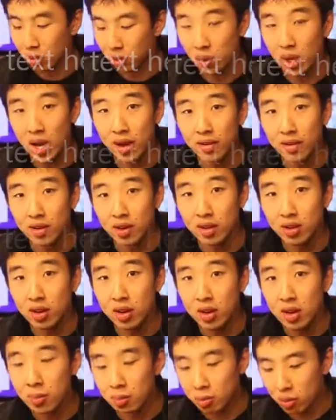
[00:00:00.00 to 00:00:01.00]
We have to
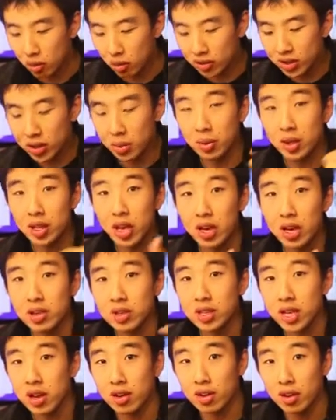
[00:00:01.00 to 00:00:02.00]
move something
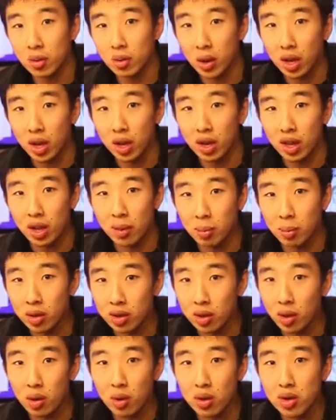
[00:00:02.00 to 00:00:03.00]
else out of the way and put
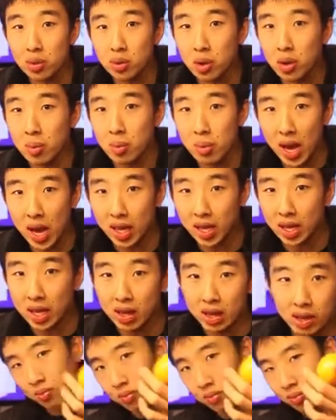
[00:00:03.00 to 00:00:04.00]
the Orange one back in.